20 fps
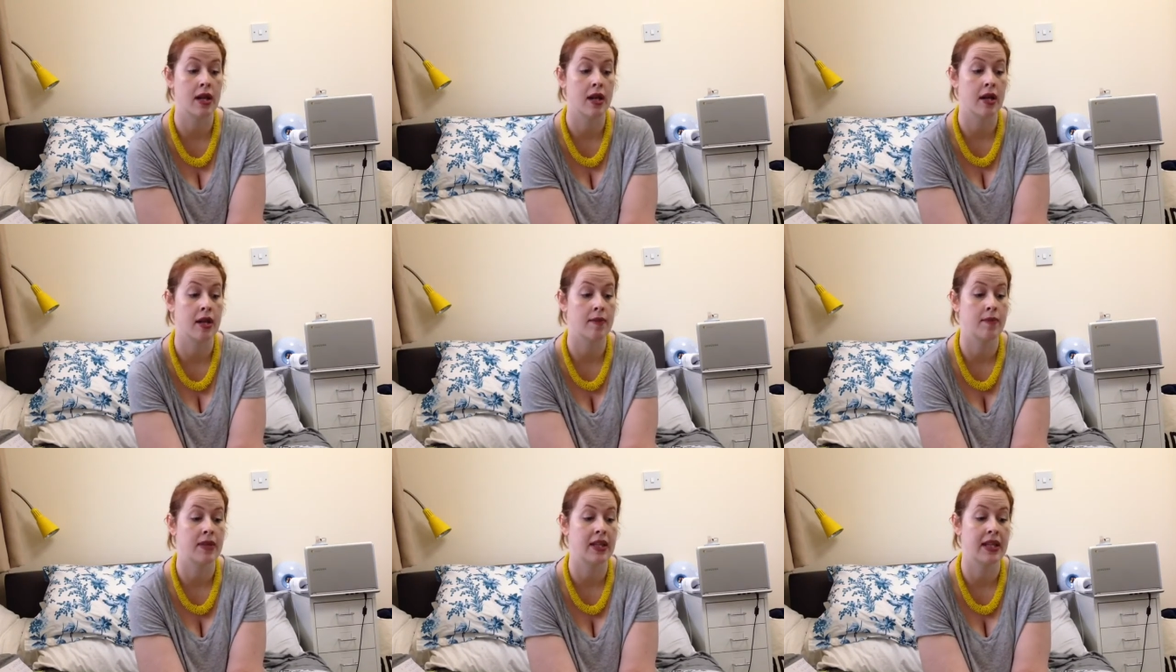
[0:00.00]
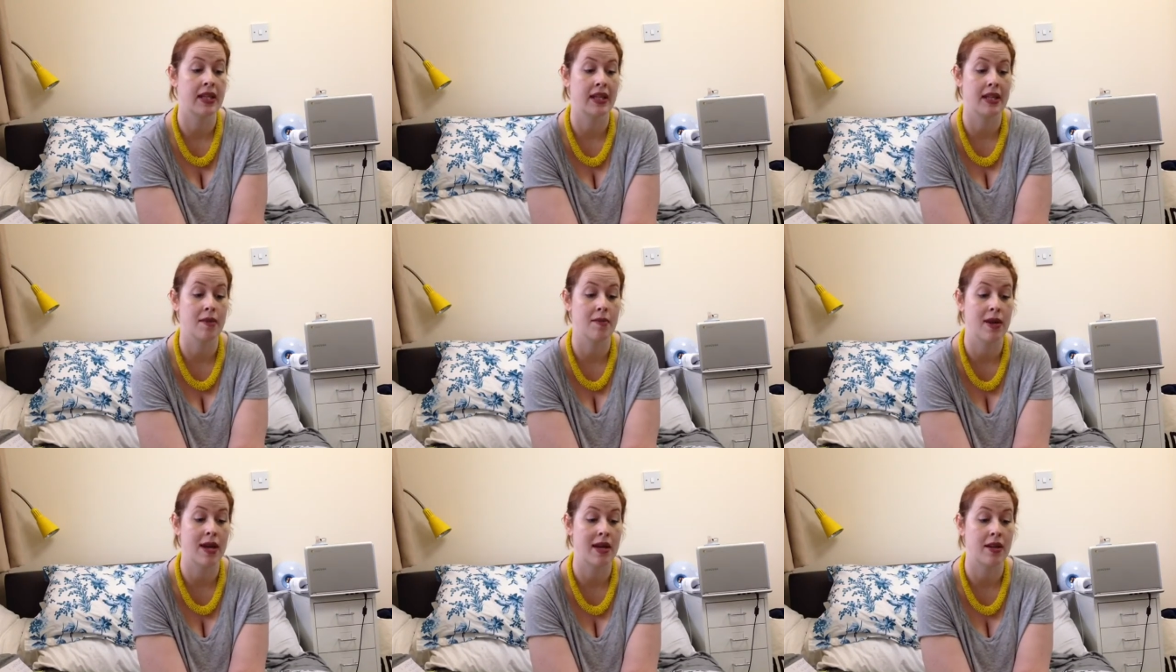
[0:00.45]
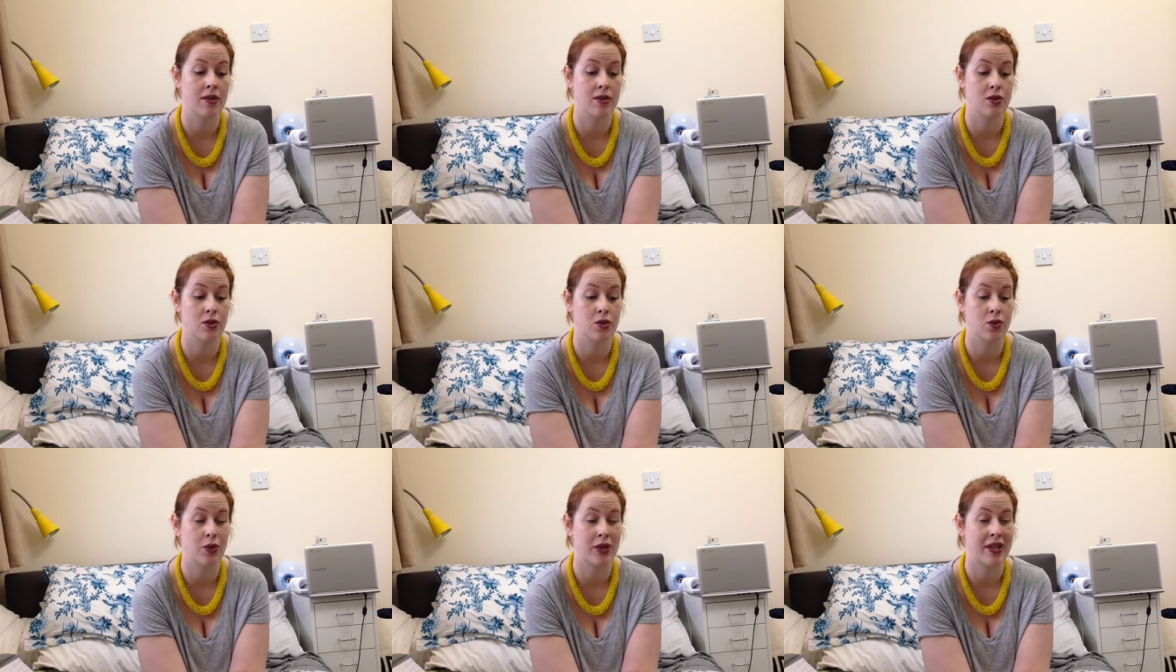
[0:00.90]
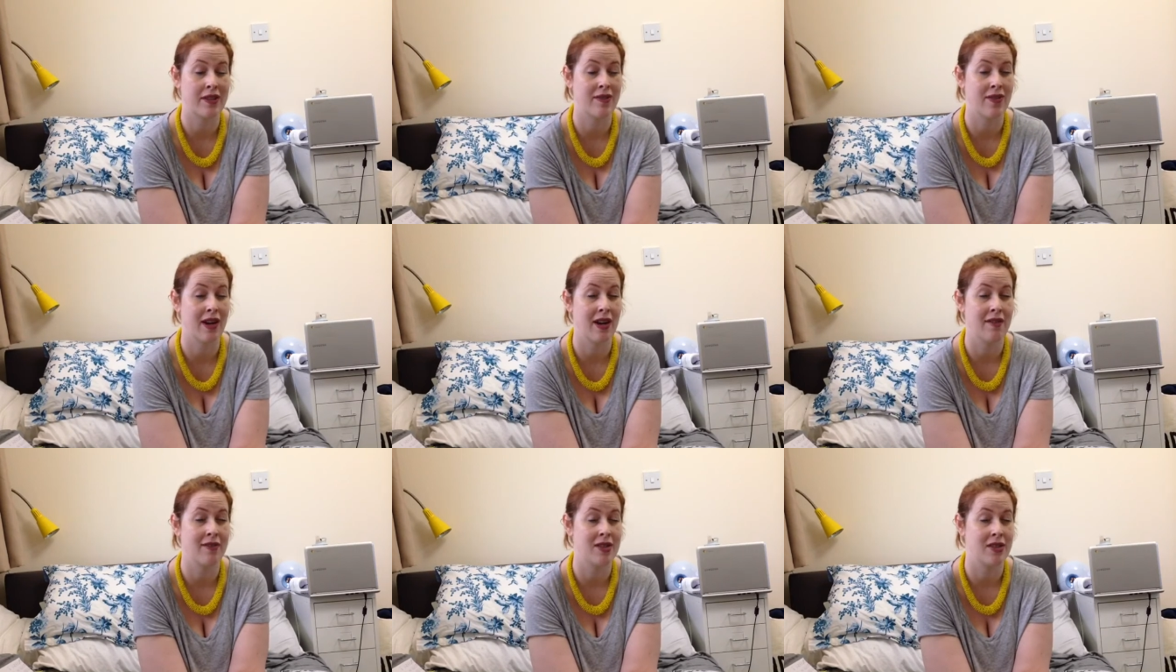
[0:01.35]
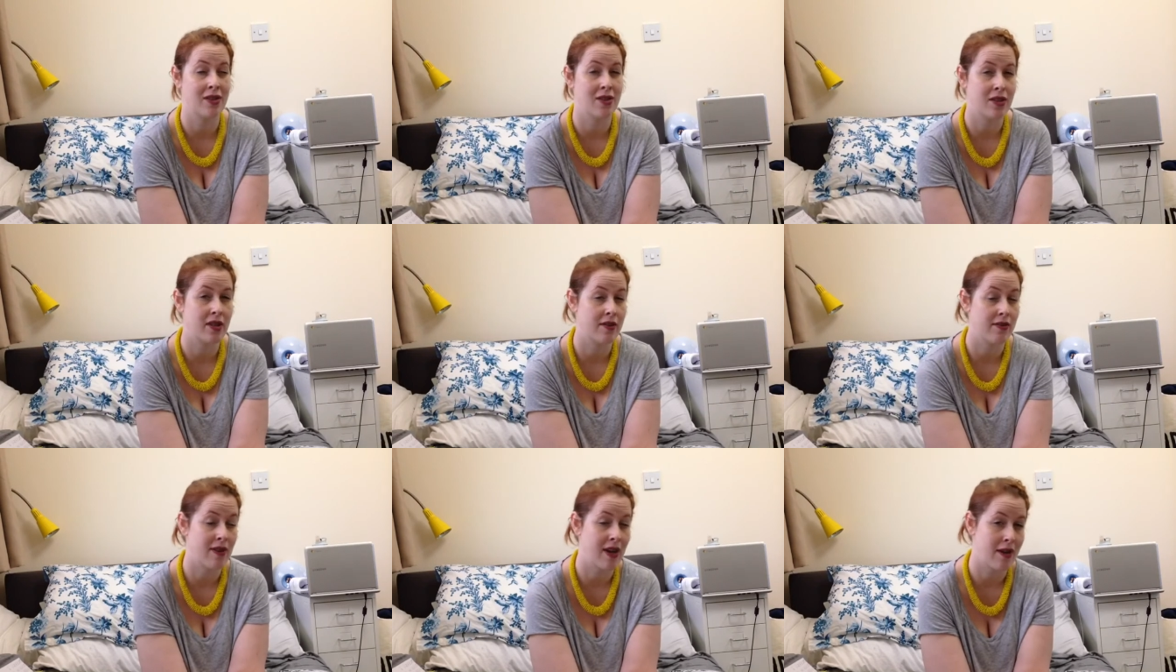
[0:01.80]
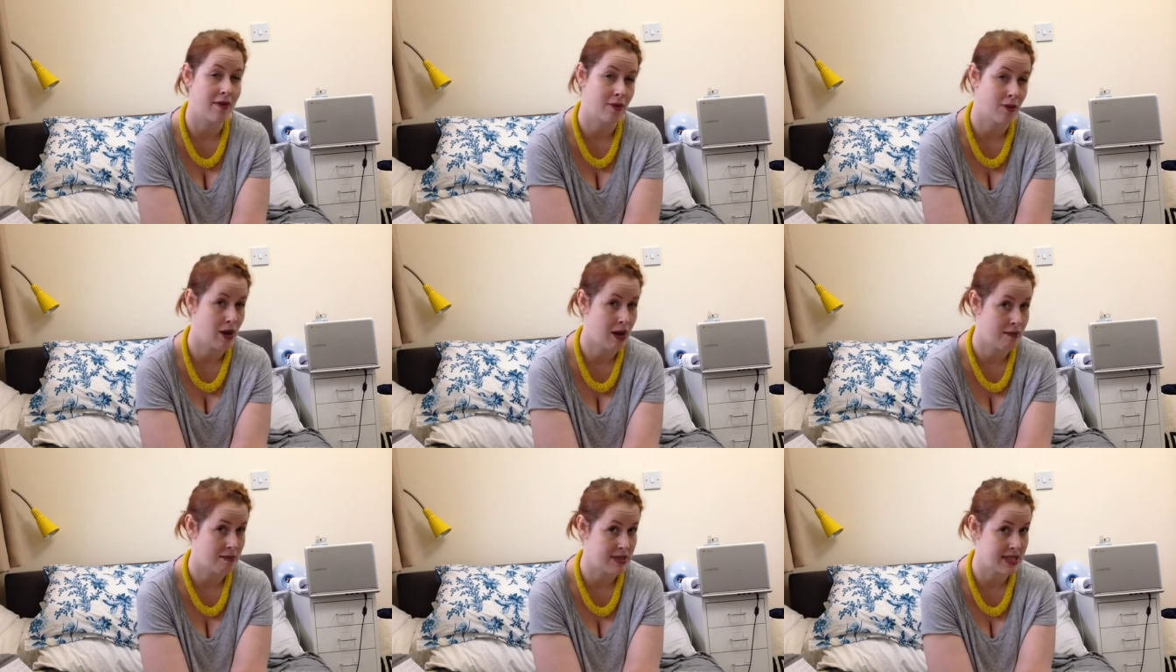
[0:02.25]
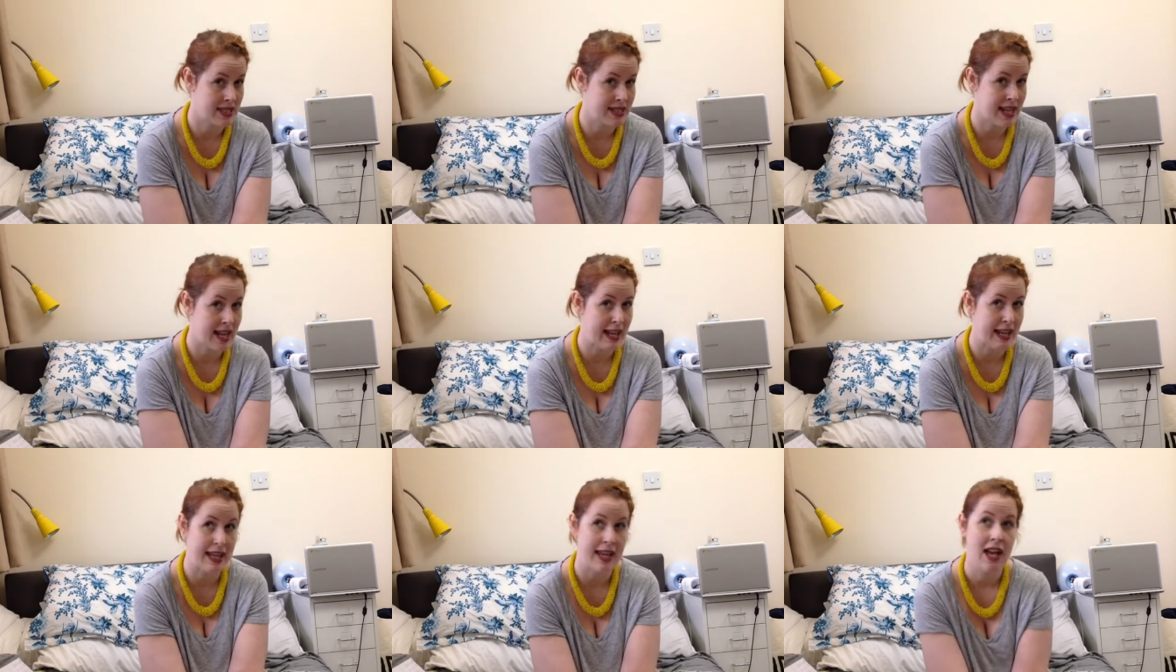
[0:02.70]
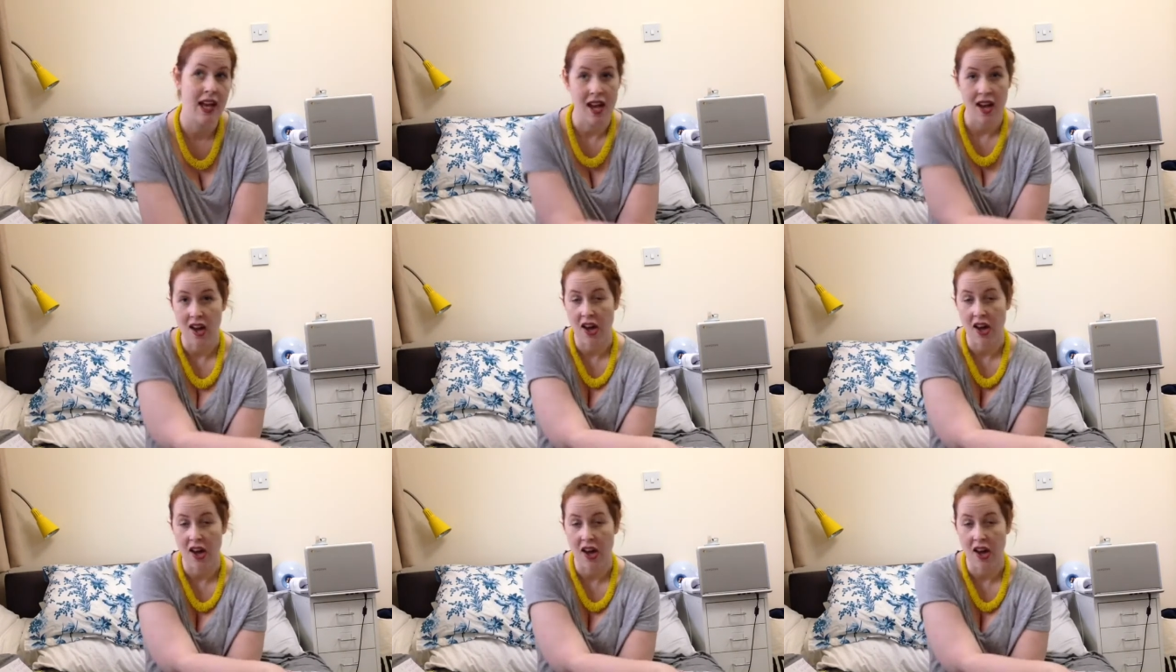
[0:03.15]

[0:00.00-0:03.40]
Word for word: I am getting about 25 to 35 grams a day.